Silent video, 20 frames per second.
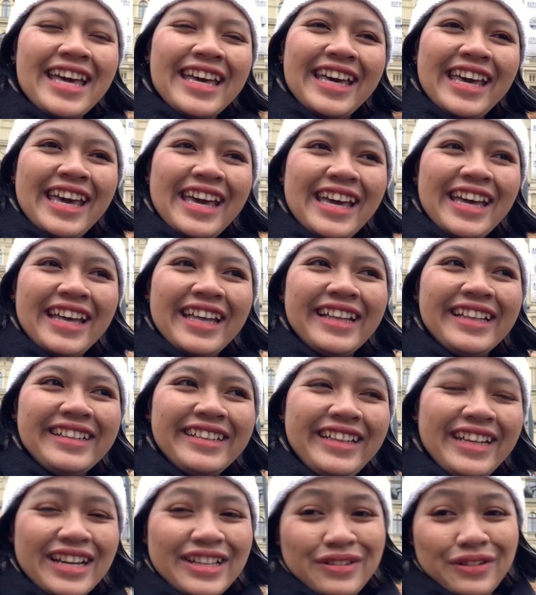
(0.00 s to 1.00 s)
And
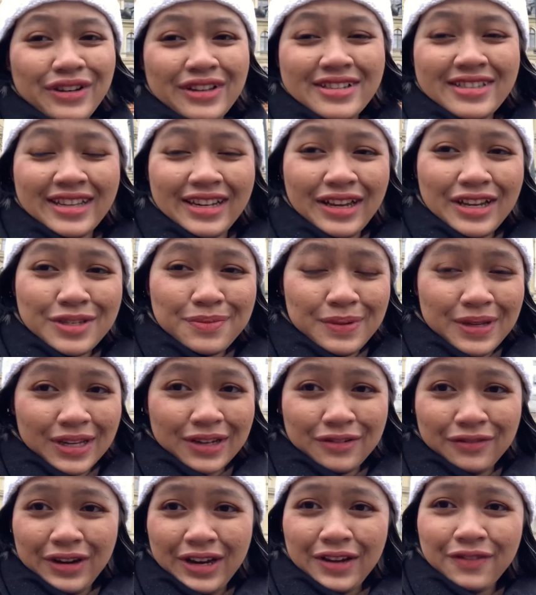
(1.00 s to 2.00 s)
yeah, during the study has been
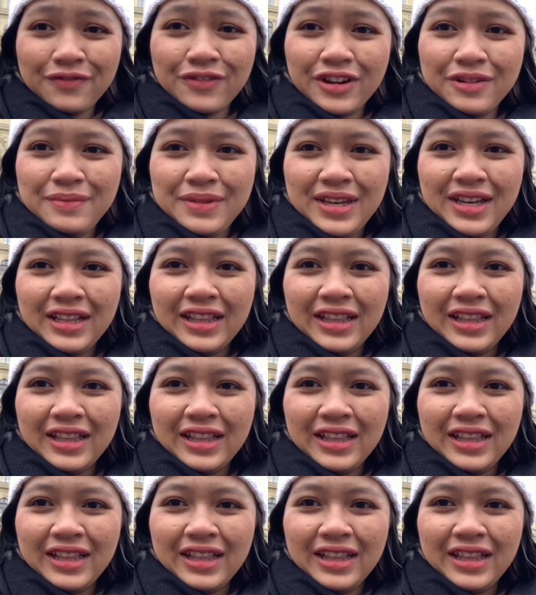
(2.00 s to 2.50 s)
great for me.